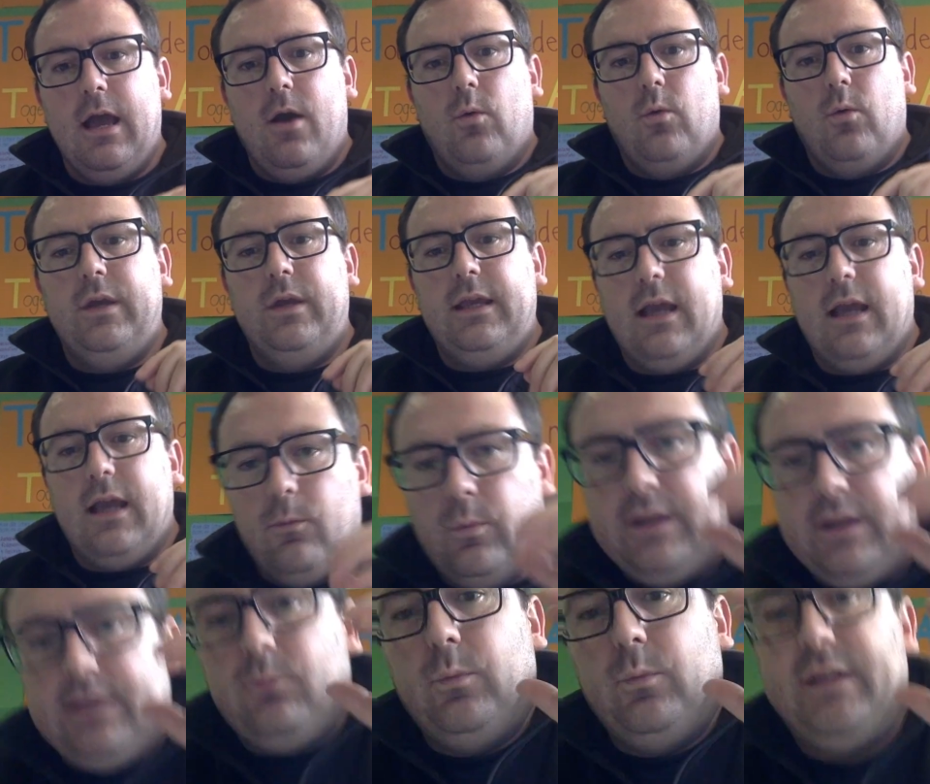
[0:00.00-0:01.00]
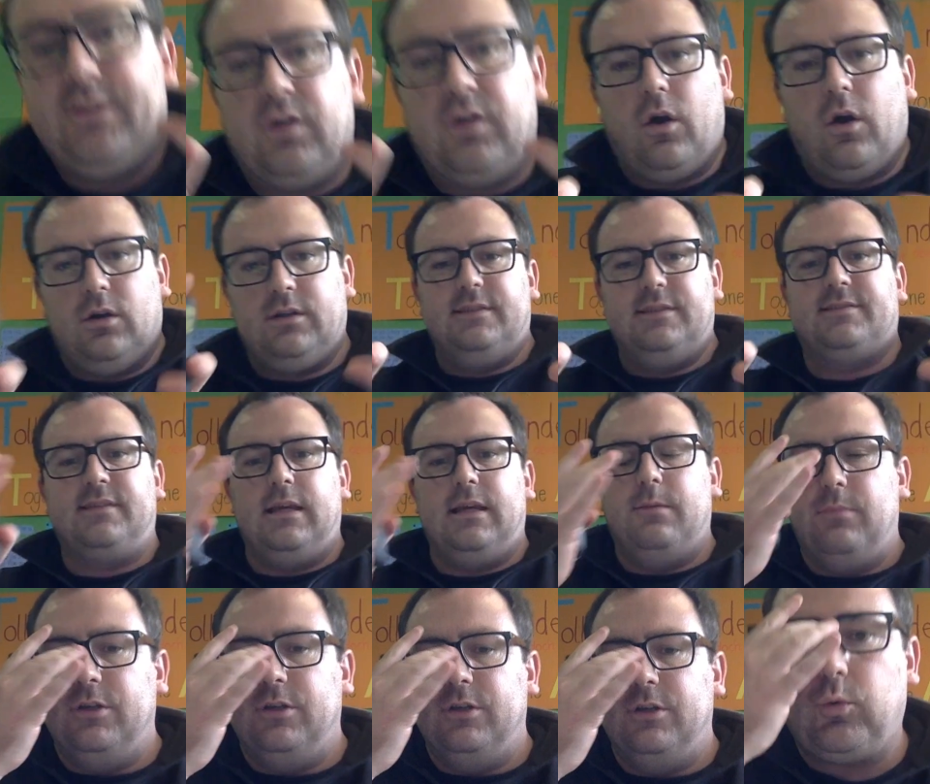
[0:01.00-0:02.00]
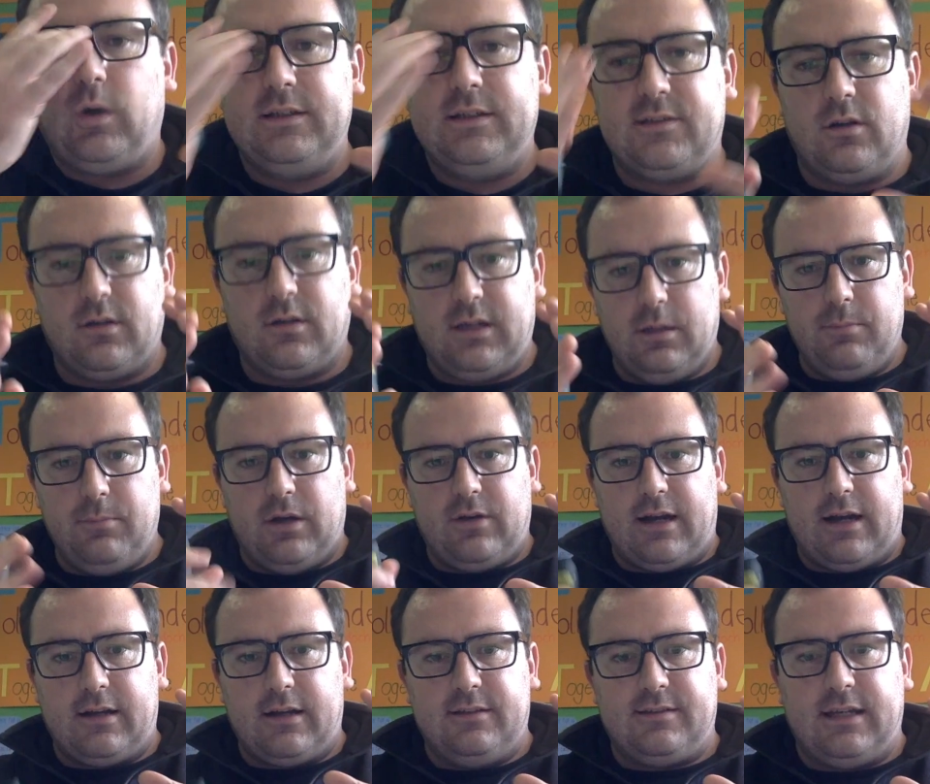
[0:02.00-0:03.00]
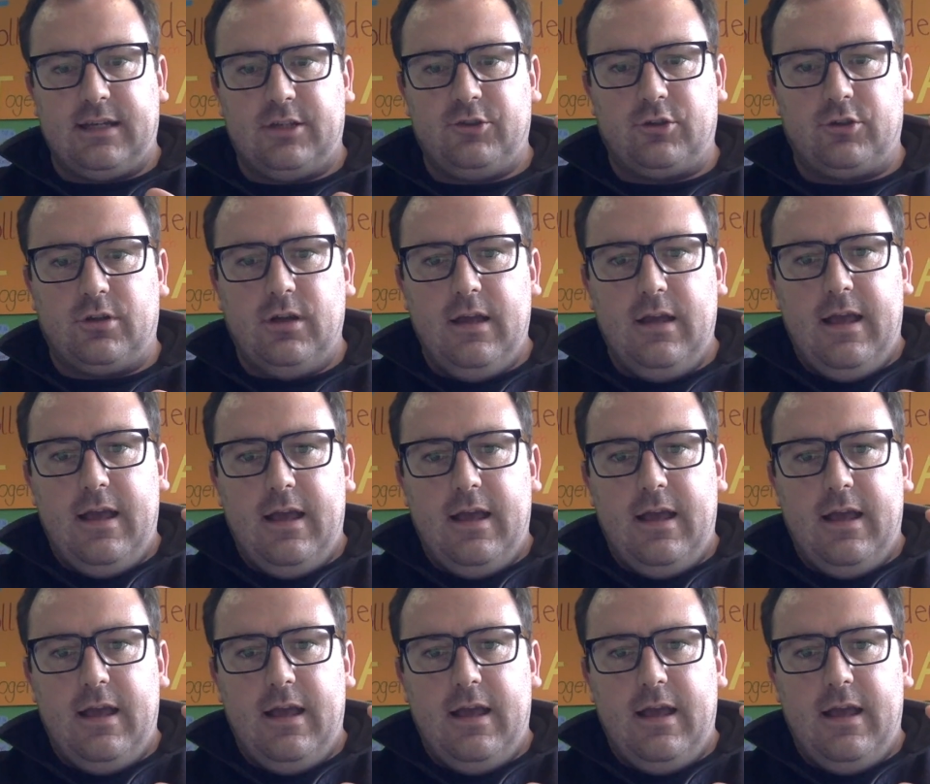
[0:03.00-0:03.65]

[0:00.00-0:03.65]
We took this image while talking about architecture,